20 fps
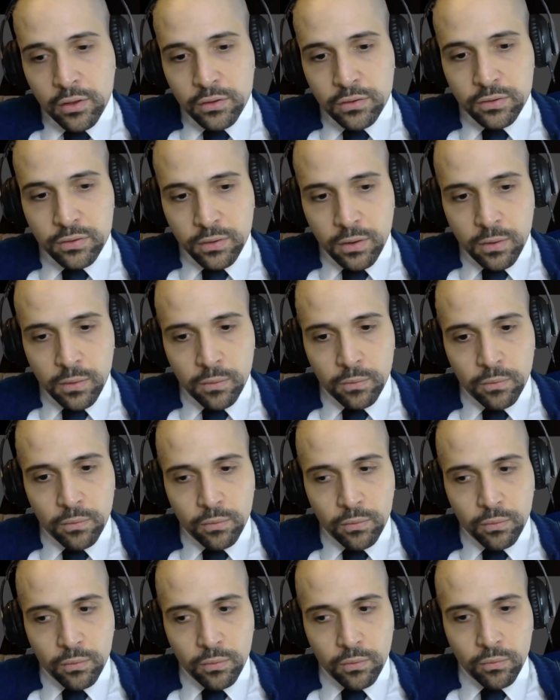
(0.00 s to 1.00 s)
So
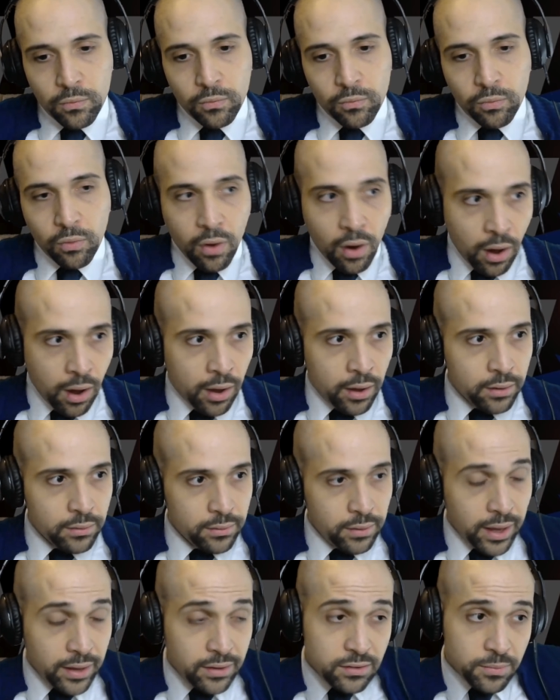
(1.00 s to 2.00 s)
Raw
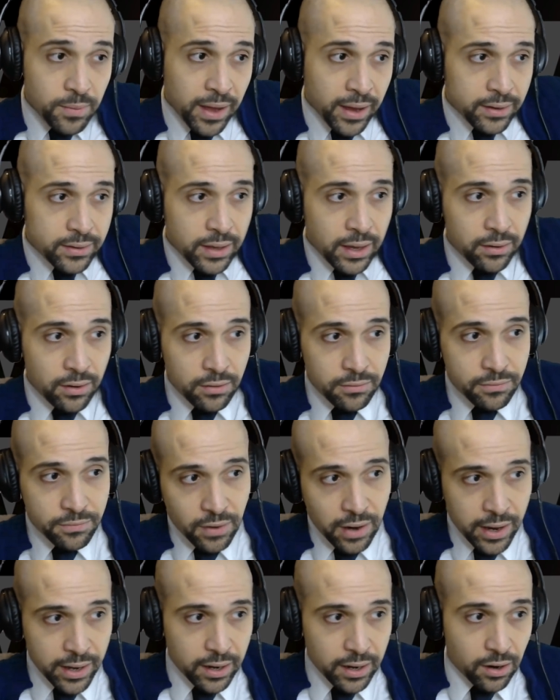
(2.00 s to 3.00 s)
and SmackDown on
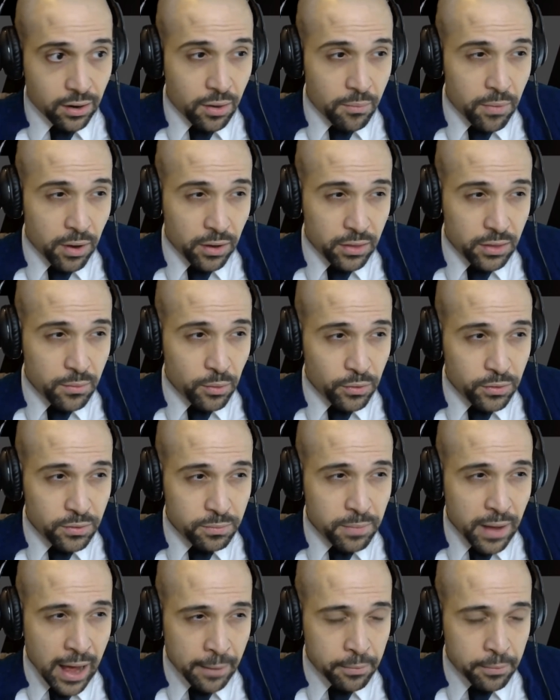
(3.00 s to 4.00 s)
Friday are among the
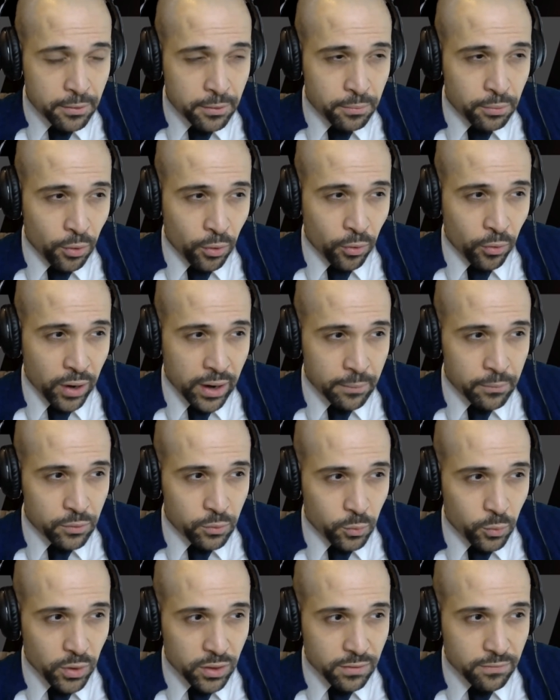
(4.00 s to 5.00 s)
most popular
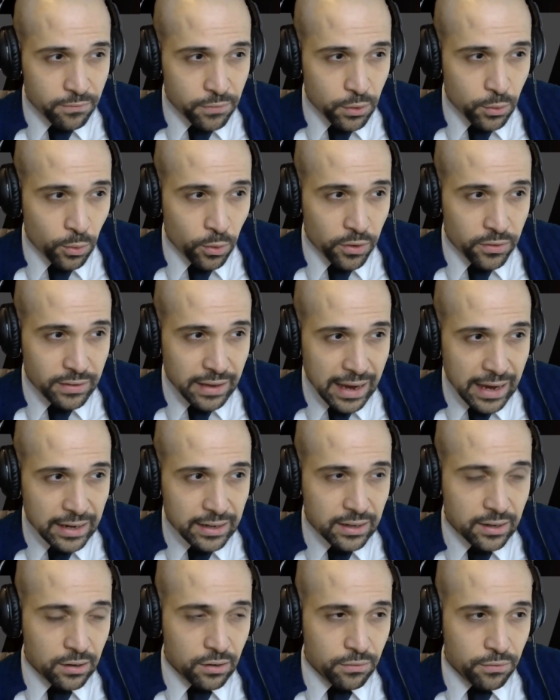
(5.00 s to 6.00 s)
programs with viewers
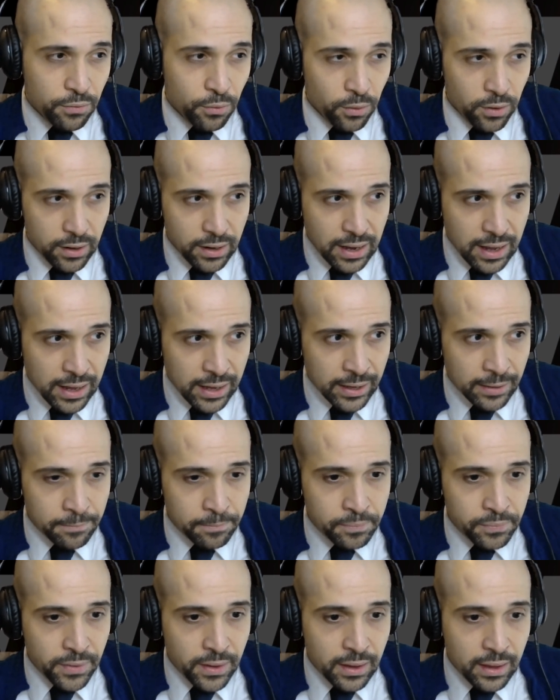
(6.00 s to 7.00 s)
18 to
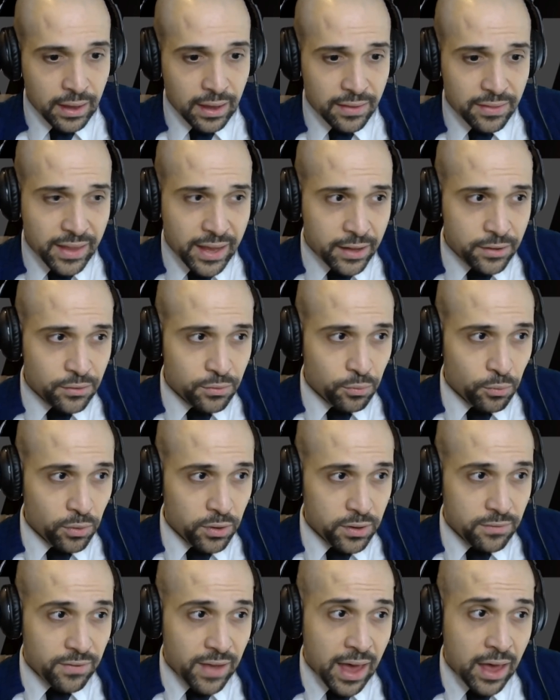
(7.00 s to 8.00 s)
49. And that's
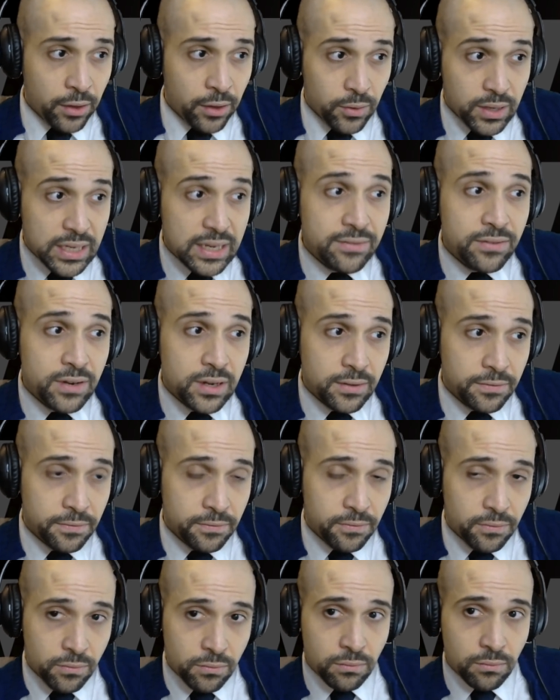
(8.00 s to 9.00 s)
really valued, even
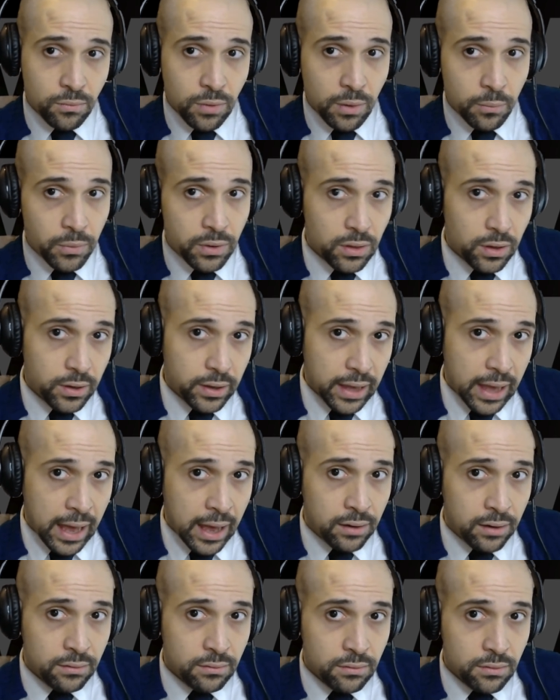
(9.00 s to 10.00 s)
if when we look
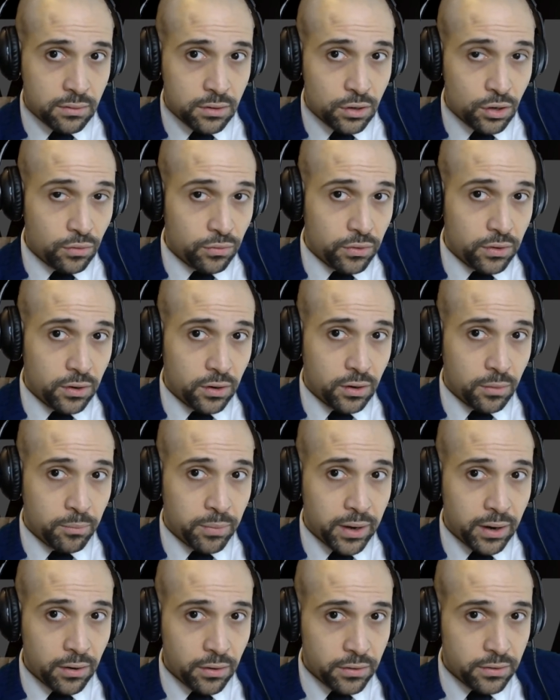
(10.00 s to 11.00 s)
at year over year
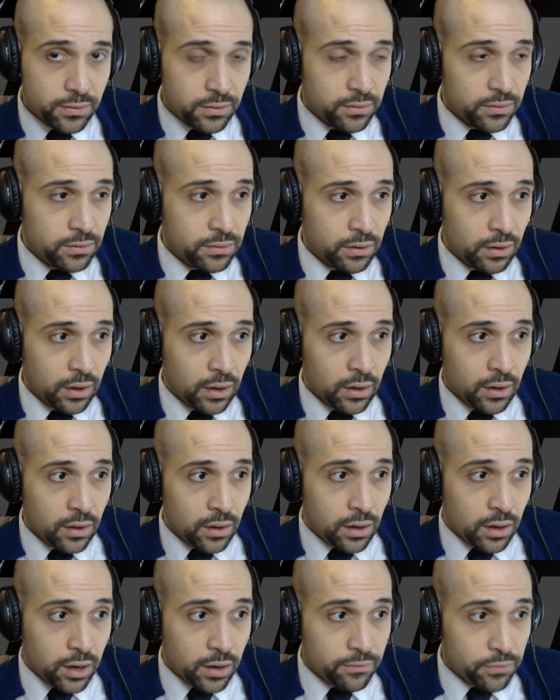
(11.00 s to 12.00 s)
comparisons,
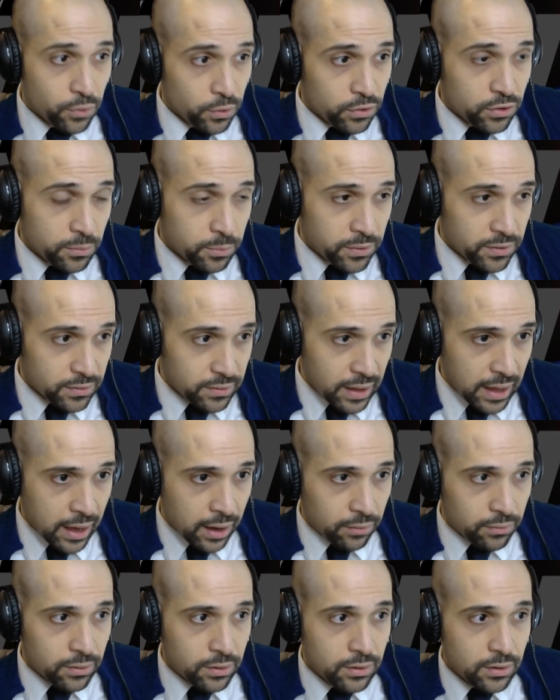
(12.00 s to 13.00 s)
uh, viewership is
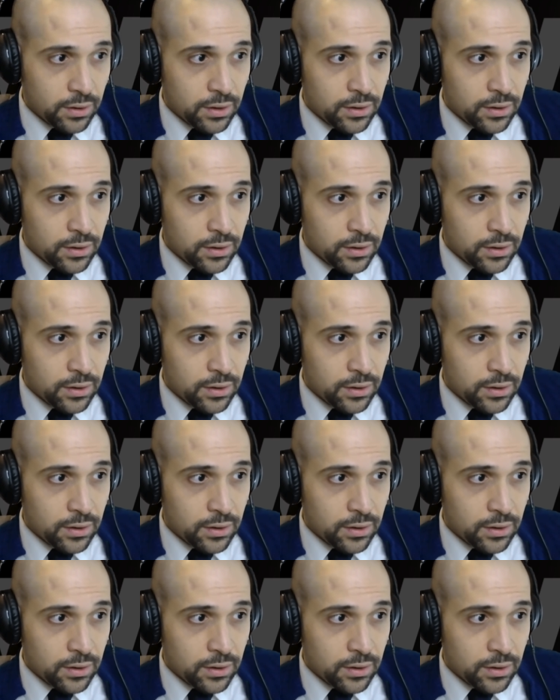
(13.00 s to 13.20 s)
down,